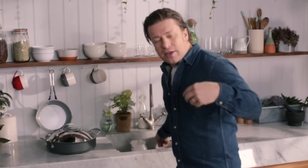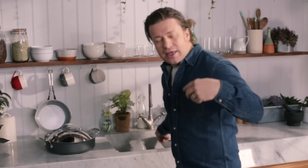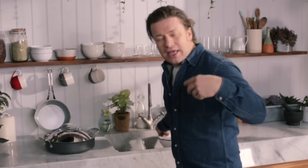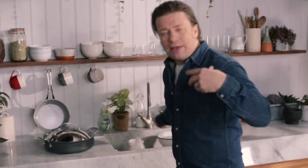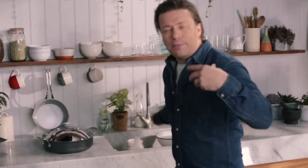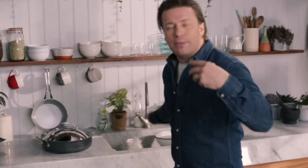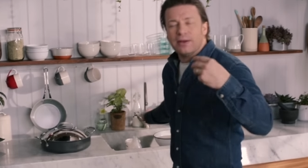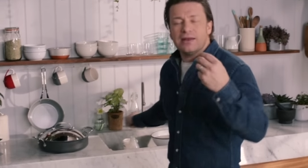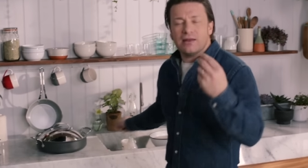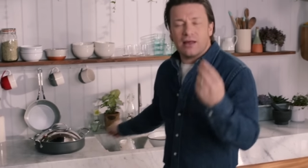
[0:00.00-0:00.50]
you
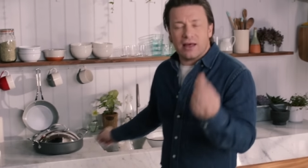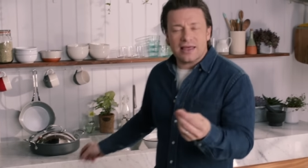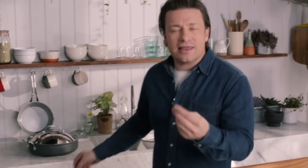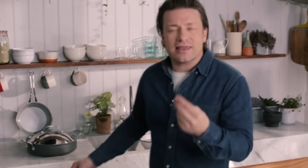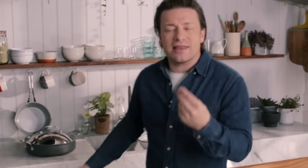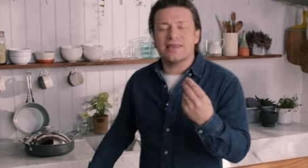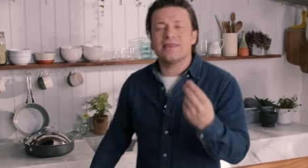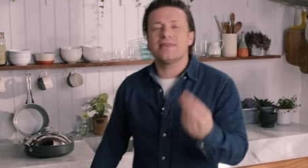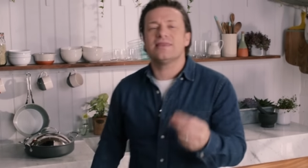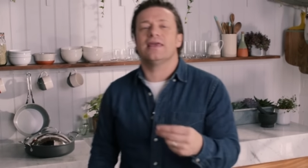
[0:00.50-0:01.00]
keep it nice
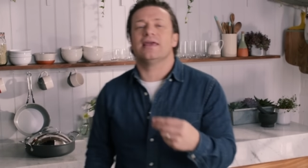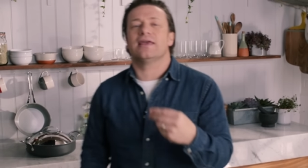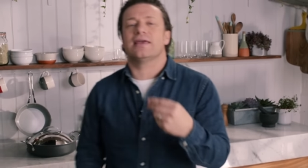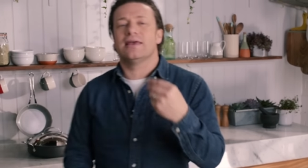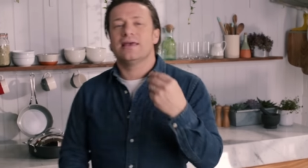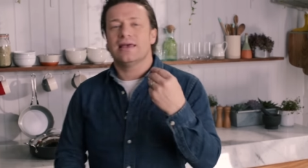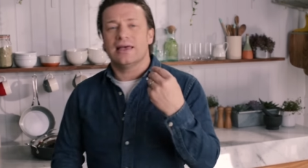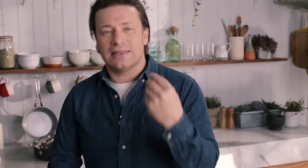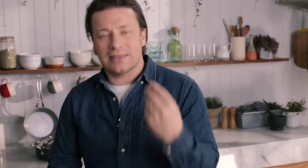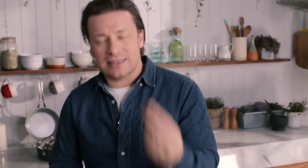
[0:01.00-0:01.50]
and thick
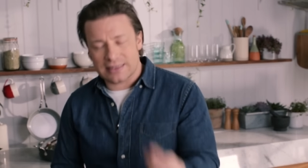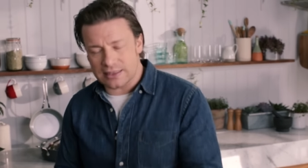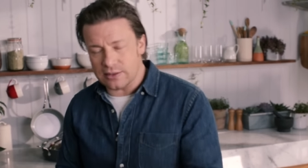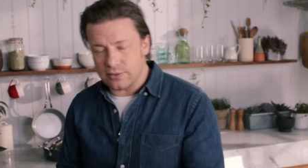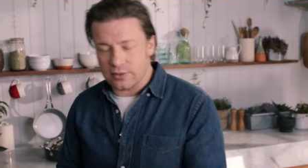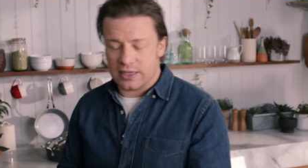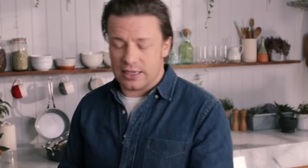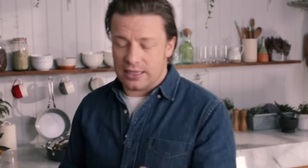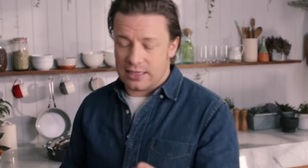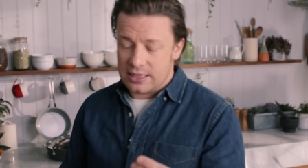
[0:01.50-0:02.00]
and
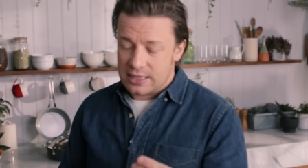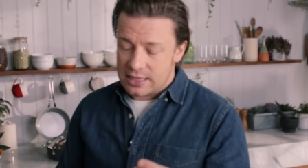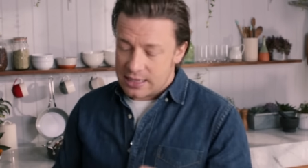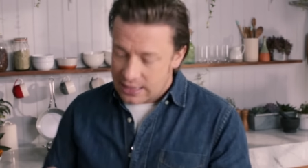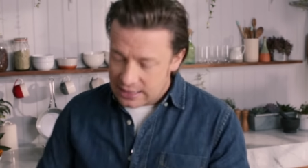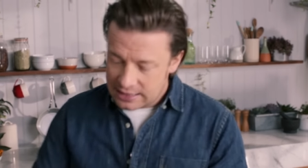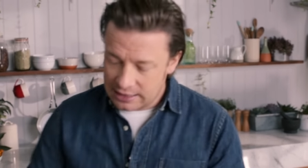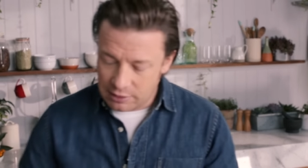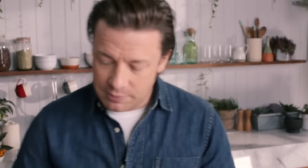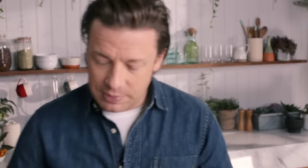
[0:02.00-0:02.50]
silky
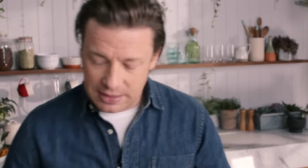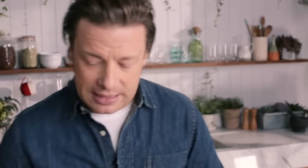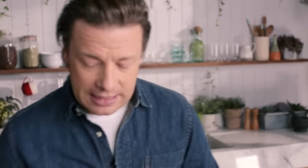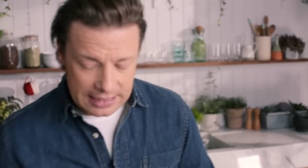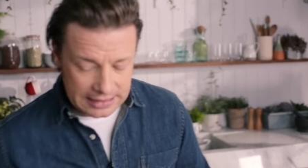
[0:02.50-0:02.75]
a little bit